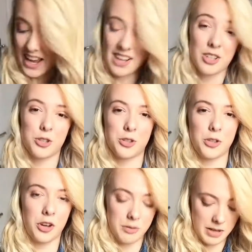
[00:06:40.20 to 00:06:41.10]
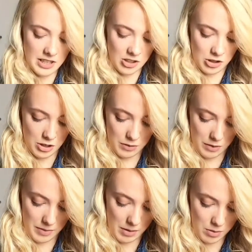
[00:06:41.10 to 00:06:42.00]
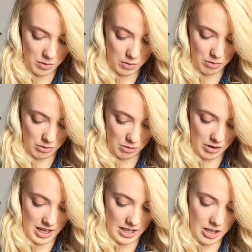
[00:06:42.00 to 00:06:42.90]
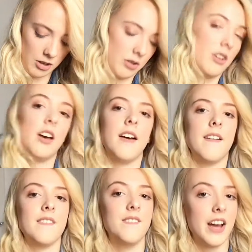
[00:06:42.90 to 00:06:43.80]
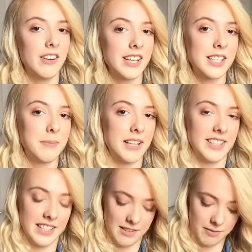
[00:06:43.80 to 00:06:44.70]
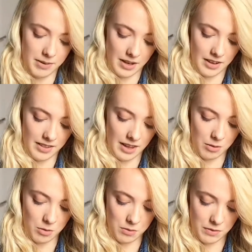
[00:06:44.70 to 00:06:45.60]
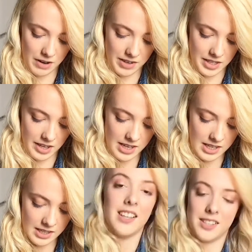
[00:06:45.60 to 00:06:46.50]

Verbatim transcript: I had so many to choose from. They were all really cute. Very expensive, but they were all very nice.